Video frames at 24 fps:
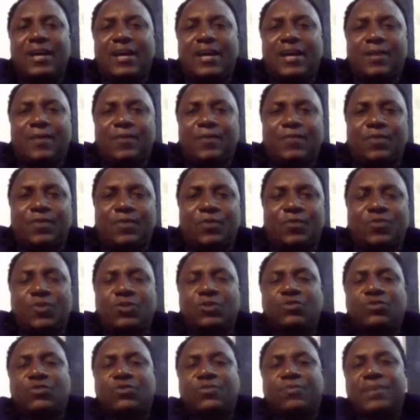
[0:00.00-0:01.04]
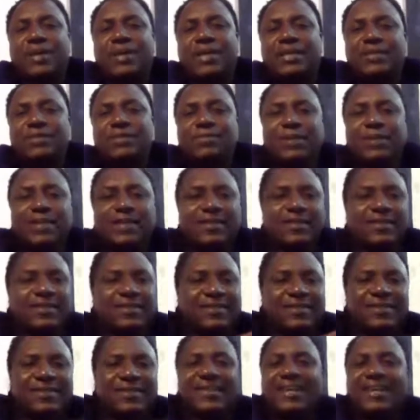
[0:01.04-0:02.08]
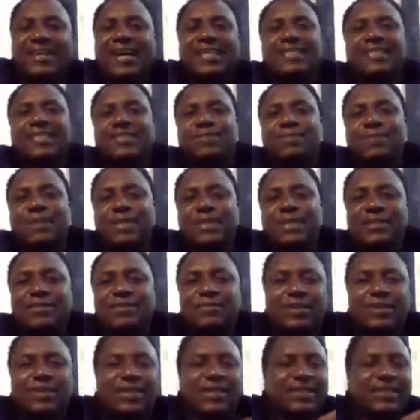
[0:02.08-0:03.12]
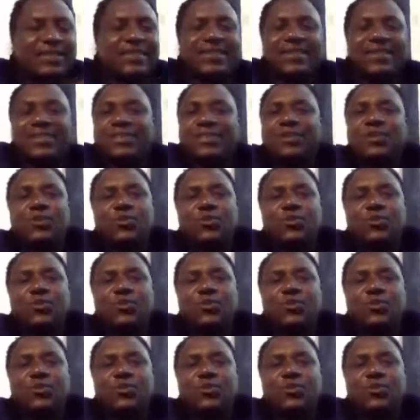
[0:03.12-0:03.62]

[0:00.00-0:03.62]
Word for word: uh, wardrobe management, mm-hmm. artist management, mm-hmm.